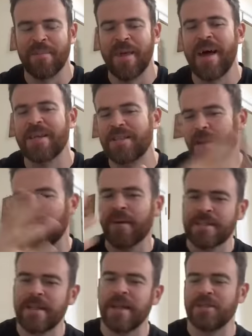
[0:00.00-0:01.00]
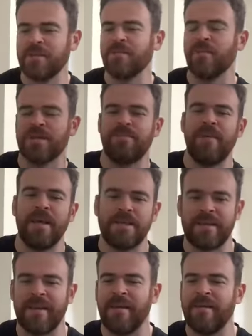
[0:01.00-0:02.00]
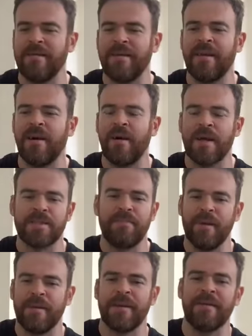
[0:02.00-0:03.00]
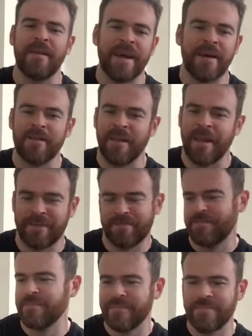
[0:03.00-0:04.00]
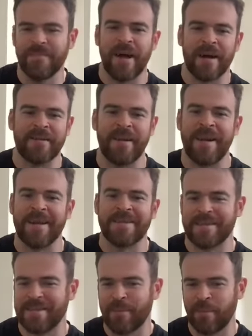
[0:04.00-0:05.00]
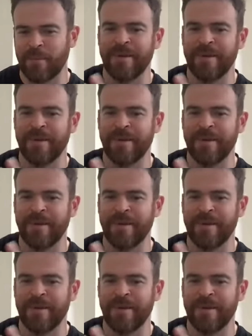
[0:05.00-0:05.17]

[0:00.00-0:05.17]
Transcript: Yeah, Submarine Station was basically, us building Lego like Octonauts, the submarine.